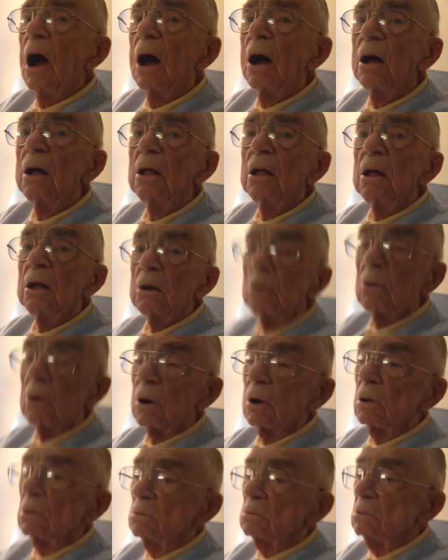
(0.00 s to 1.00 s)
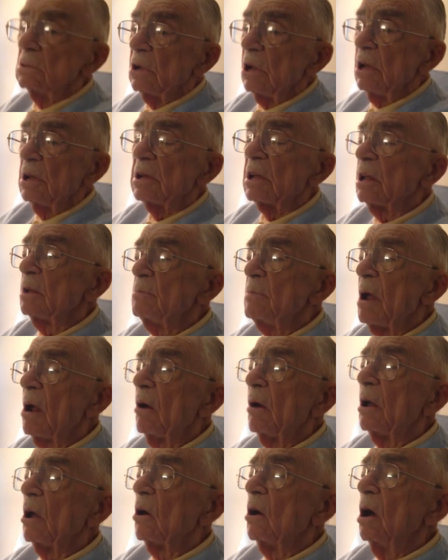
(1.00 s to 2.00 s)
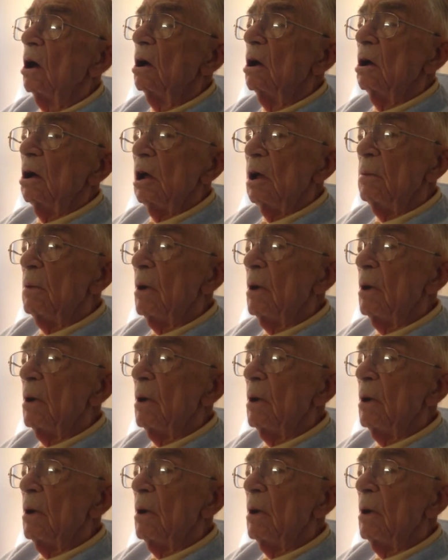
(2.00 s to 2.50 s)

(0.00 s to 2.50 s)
instead of spend. Well, he did marry her. He